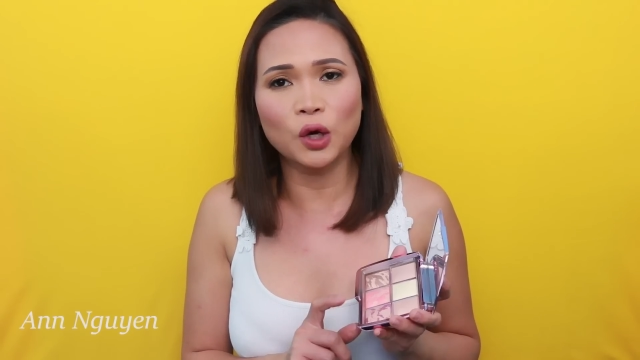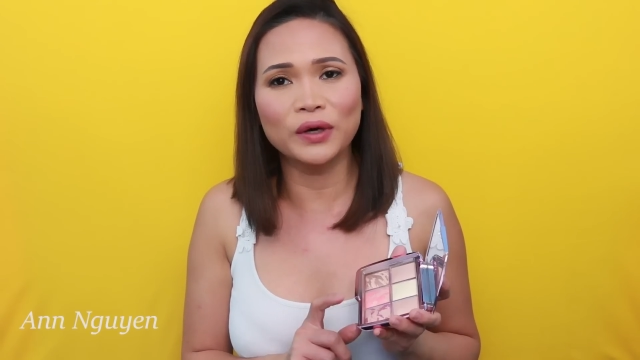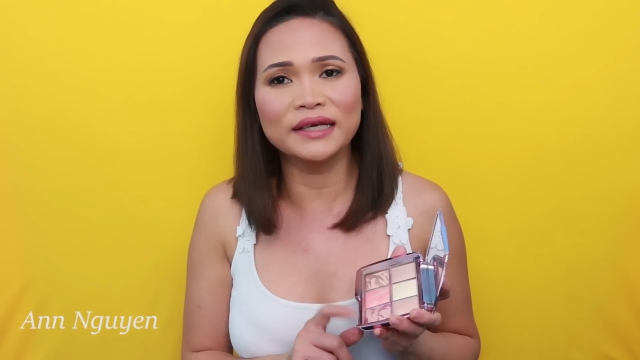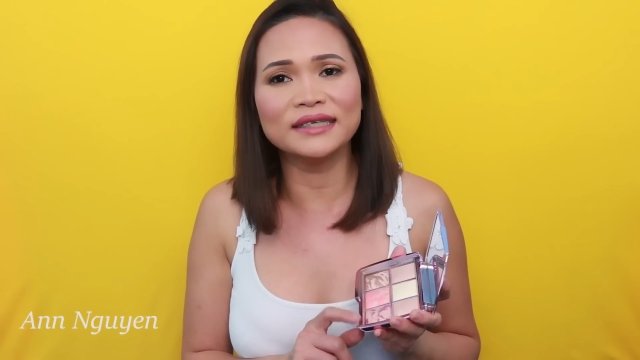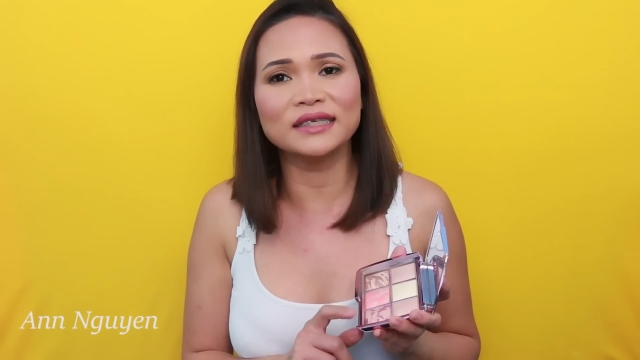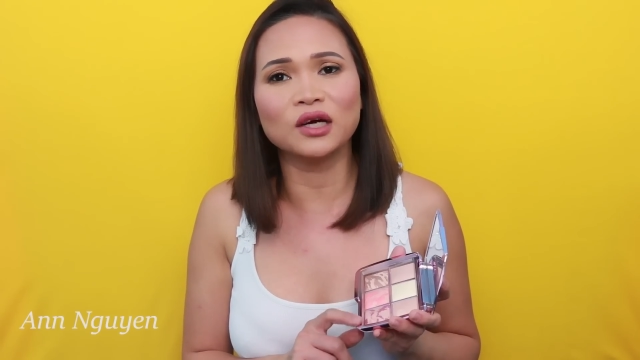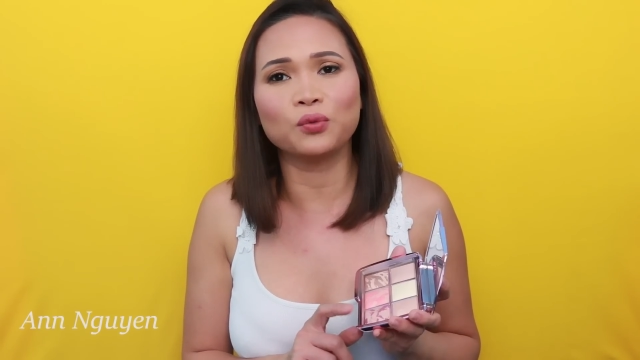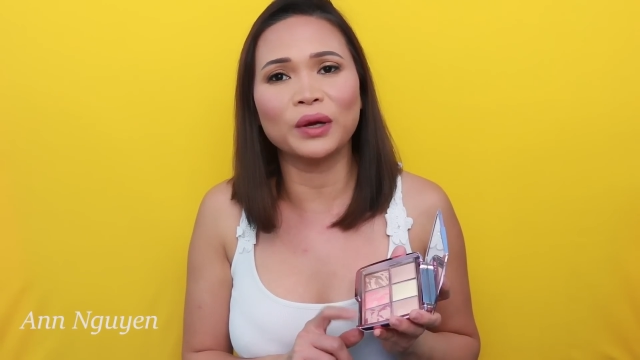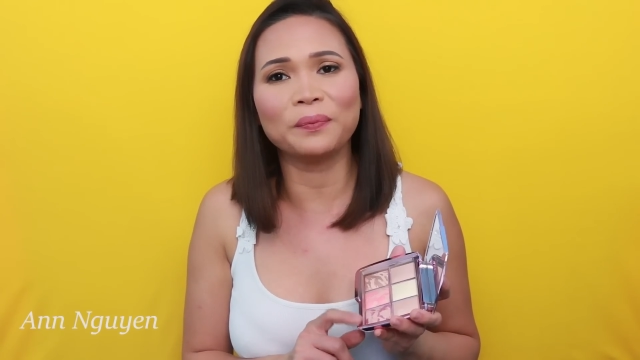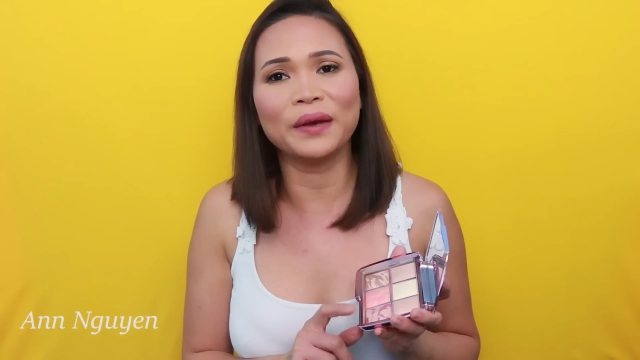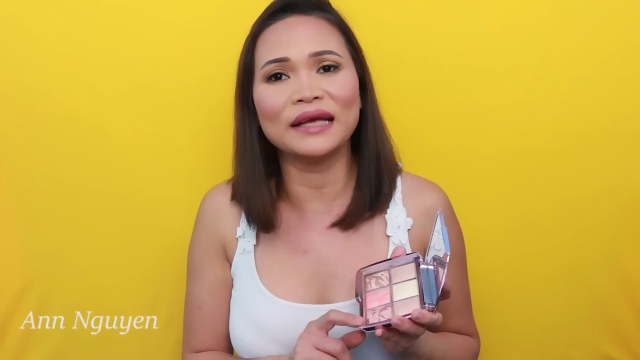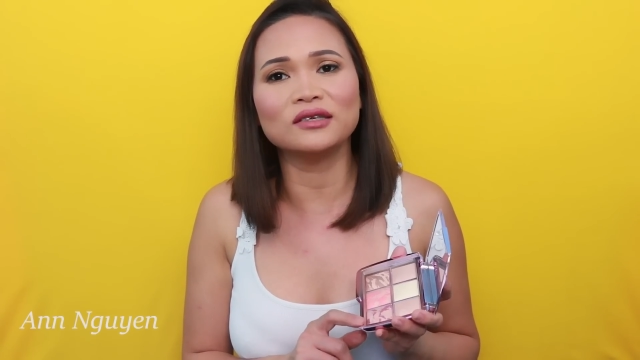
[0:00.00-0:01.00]
So this is the
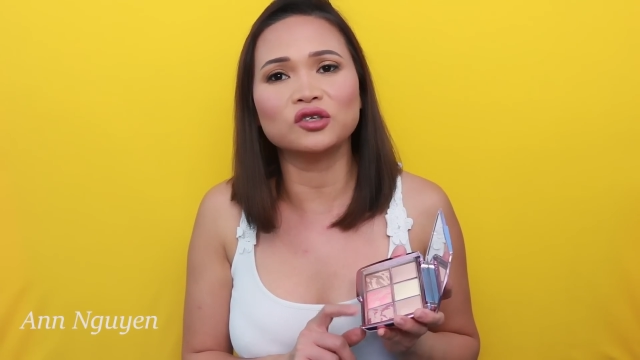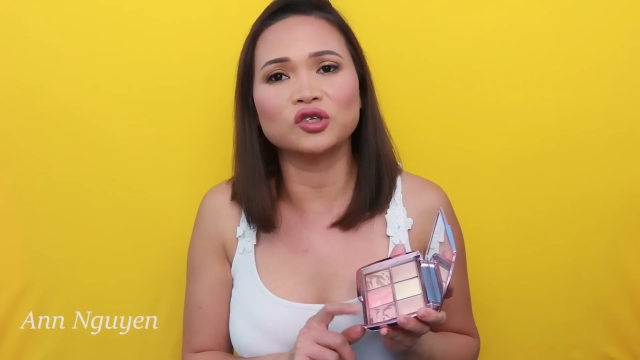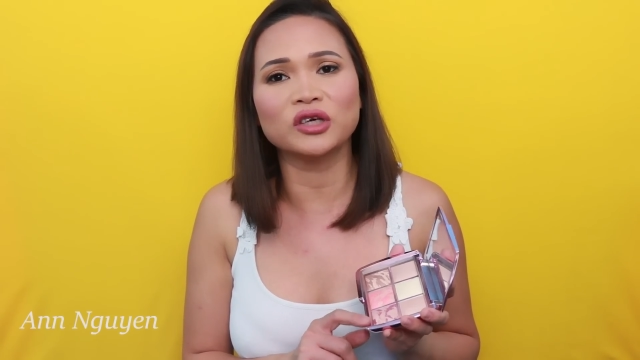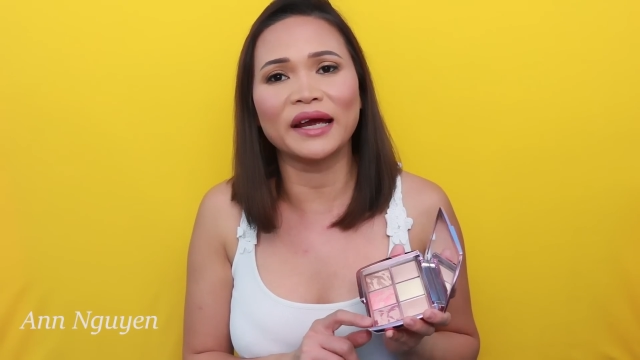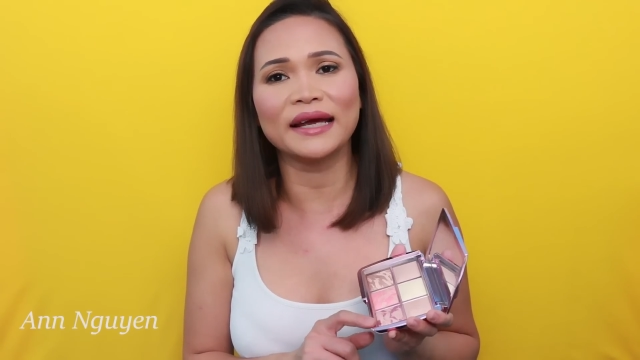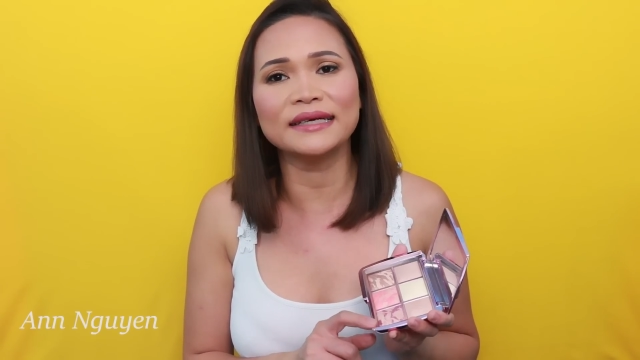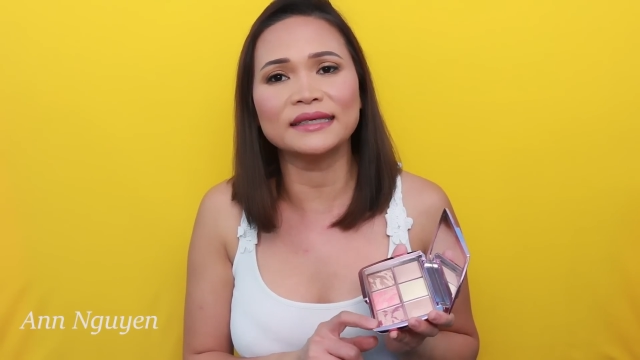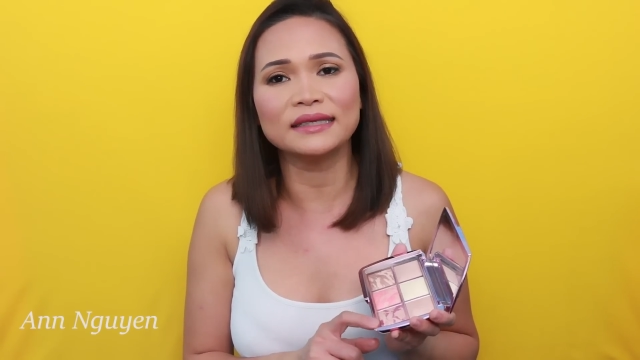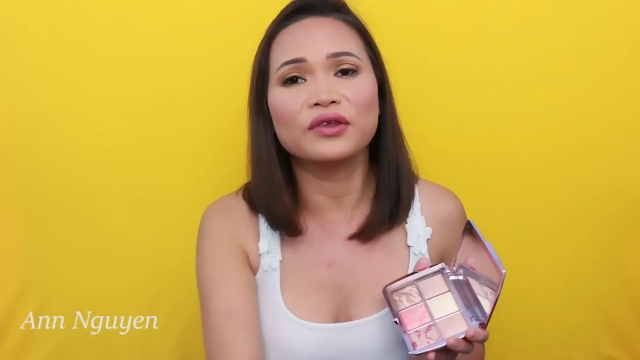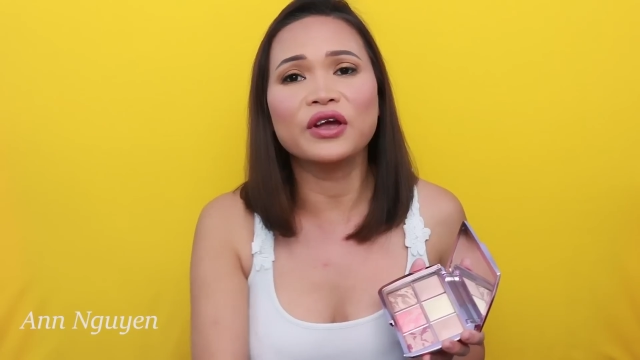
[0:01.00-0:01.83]
repeat shades.